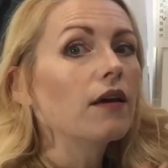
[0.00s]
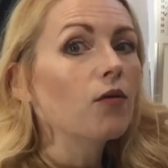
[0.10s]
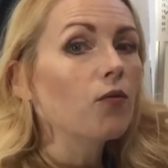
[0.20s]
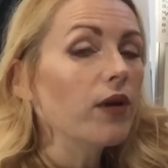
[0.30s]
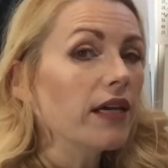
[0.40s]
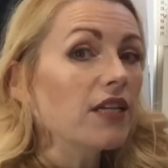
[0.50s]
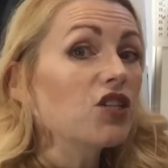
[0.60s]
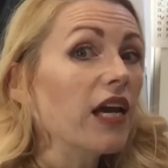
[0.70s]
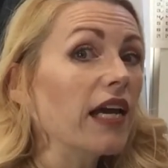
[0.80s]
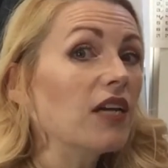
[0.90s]
we can
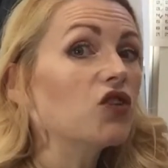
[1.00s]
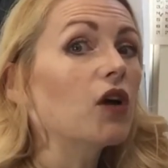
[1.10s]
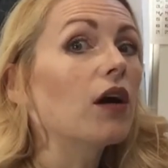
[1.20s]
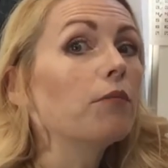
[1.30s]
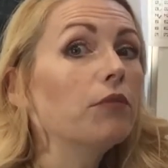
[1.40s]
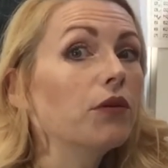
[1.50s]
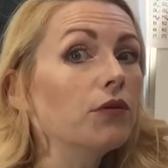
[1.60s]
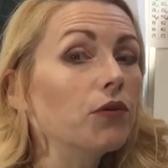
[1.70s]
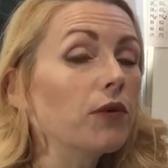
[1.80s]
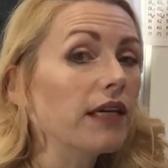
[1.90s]
change our
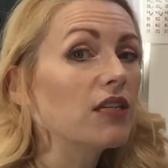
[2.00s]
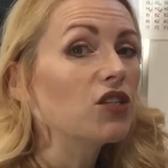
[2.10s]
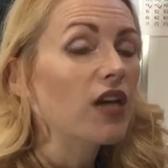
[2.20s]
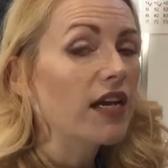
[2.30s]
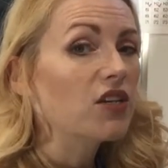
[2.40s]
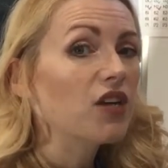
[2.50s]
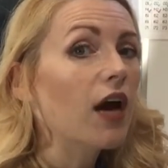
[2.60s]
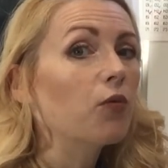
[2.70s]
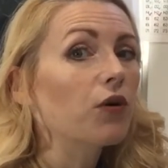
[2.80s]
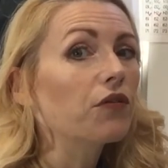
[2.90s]
mood. We can change how
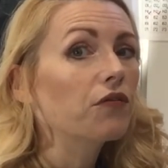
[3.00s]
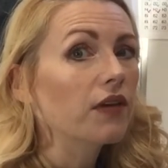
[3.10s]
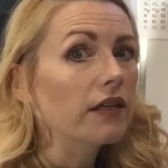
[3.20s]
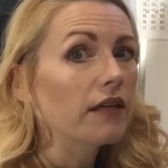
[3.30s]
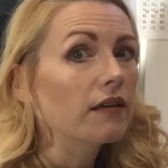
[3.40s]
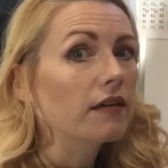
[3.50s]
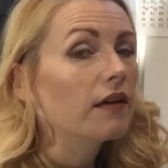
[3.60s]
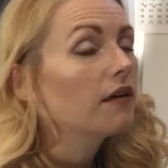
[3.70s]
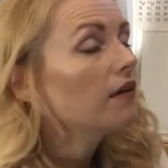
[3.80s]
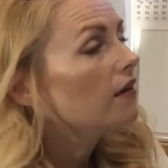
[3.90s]
we're feeling.
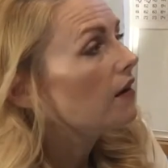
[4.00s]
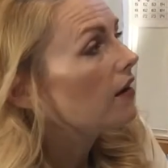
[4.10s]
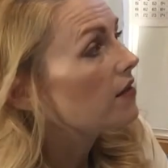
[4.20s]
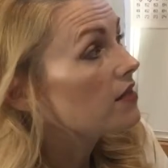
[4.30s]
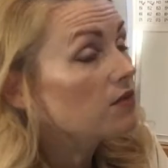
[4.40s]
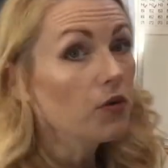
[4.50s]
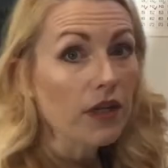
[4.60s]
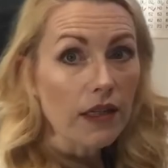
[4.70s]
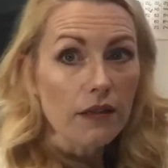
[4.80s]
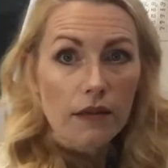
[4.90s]
This
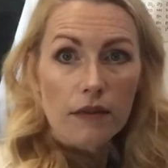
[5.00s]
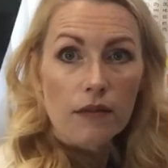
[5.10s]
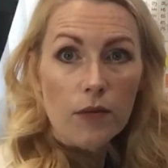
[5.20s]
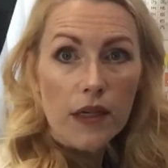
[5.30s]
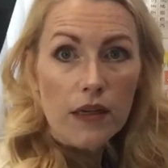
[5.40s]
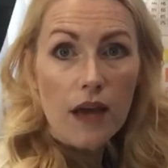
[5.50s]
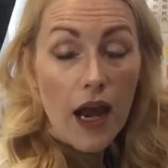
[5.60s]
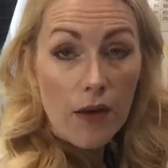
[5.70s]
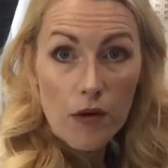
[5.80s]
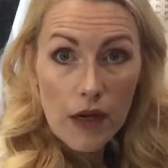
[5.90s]
morning, when I
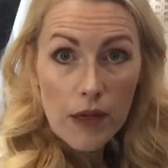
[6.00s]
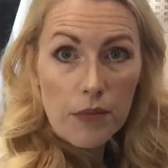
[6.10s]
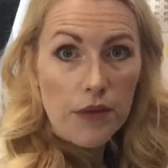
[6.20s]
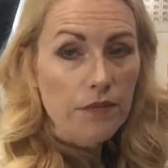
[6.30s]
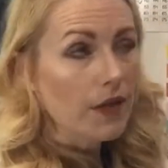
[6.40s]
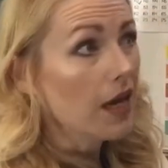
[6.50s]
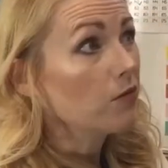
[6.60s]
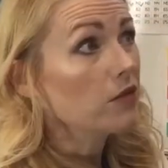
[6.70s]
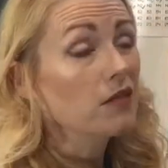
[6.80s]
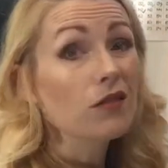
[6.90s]
woke up, I
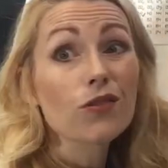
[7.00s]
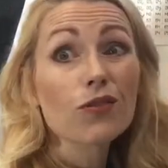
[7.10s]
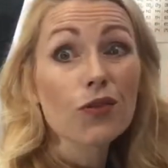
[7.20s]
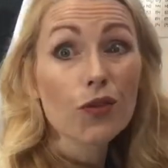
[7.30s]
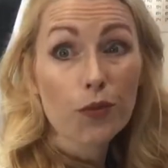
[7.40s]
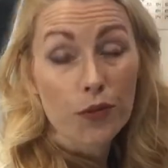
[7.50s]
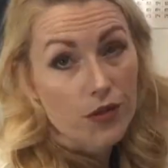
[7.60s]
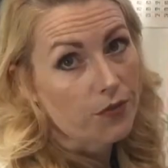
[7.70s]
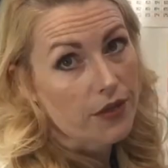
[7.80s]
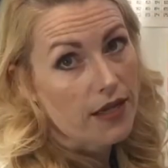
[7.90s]
was super
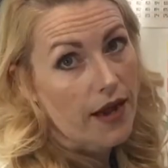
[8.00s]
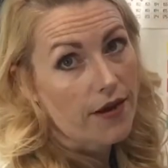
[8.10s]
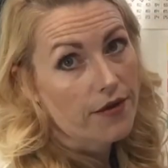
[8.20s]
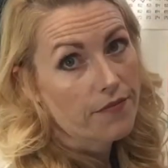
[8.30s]
duper tired.